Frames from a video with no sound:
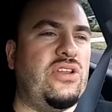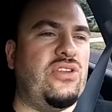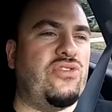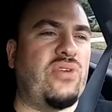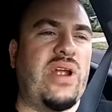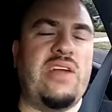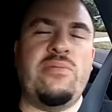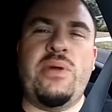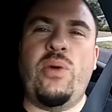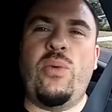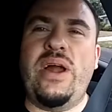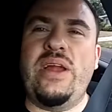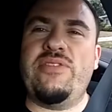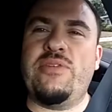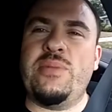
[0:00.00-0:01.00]
drive my
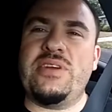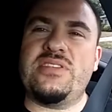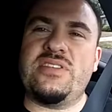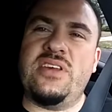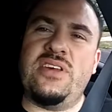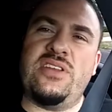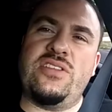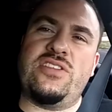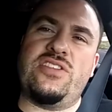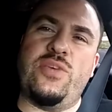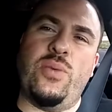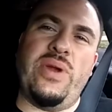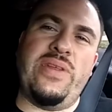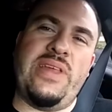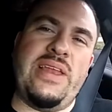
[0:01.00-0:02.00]
wife and my son to
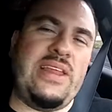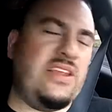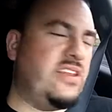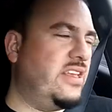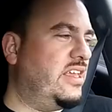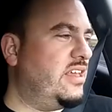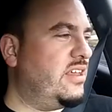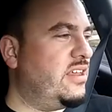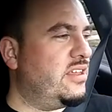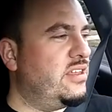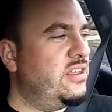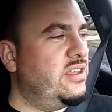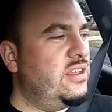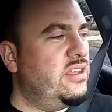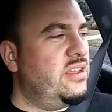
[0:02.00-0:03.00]
where they need to get,
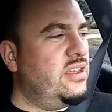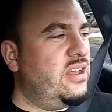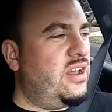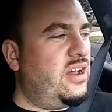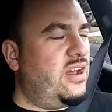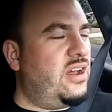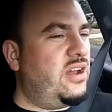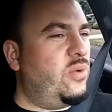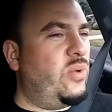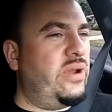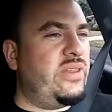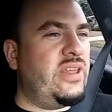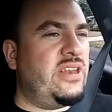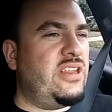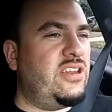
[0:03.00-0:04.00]
where
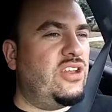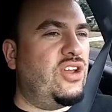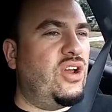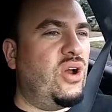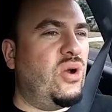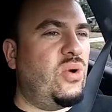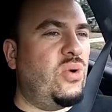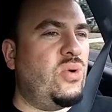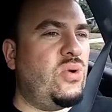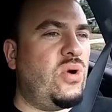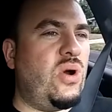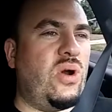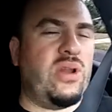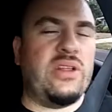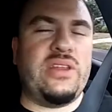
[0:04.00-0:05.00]
they need to go
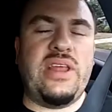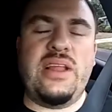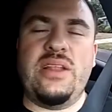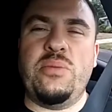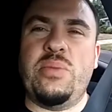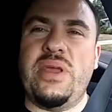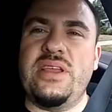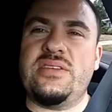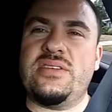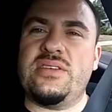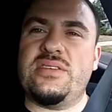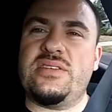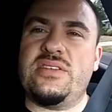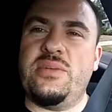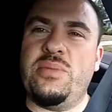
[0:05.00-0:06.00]
on a daily
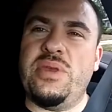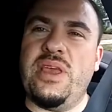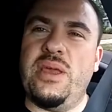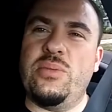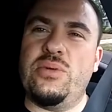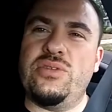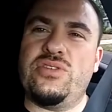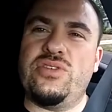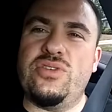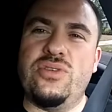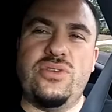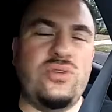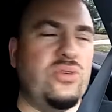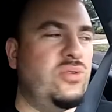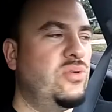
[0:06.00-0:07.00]
basis, to be able
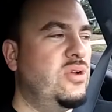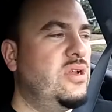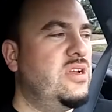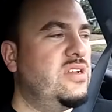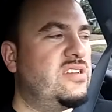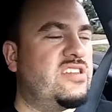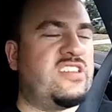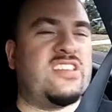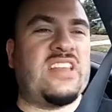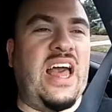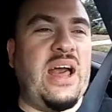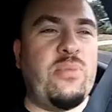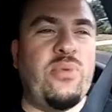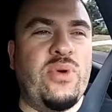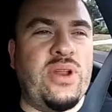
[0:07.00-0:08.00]
to
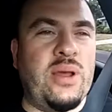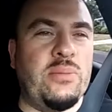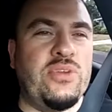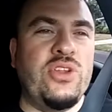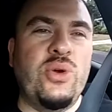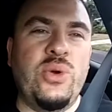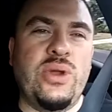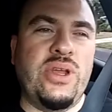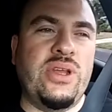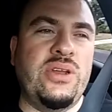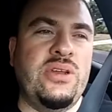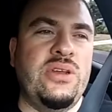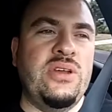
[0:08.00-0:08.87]
stop what I'm doing